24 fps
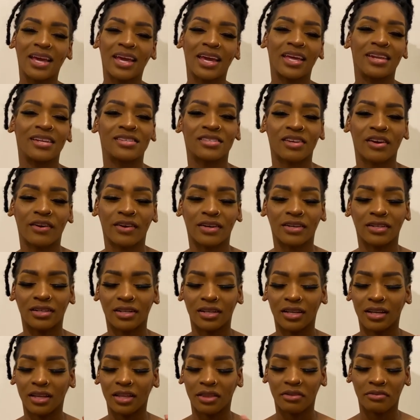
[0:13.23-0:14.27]
It is
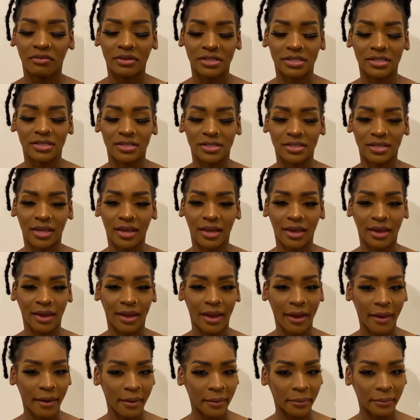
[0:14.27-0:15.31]
currently 3:30
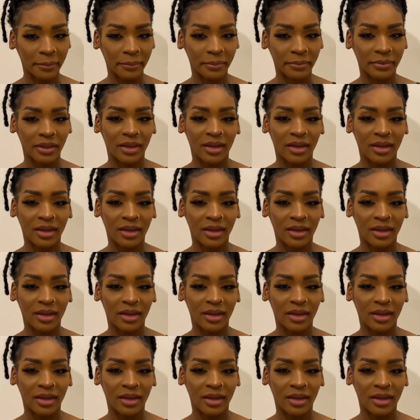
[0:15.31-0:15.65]
a.m.